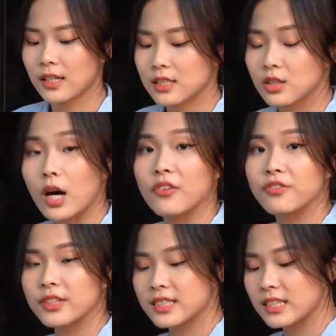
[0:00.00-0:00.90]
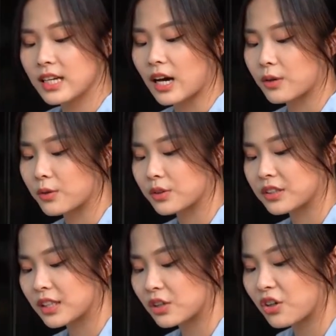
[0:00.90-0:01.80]
So firstly, I will
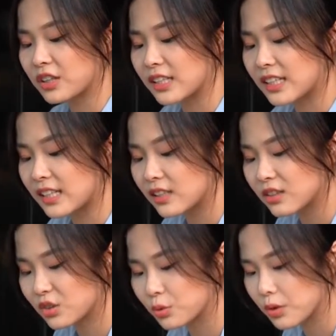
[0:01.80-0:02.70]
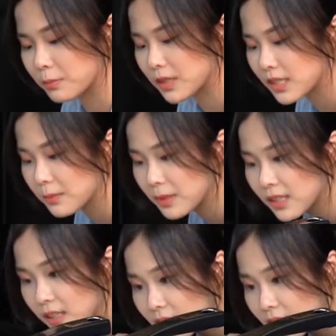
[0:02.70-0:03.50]
turn on the heat to a medium heat.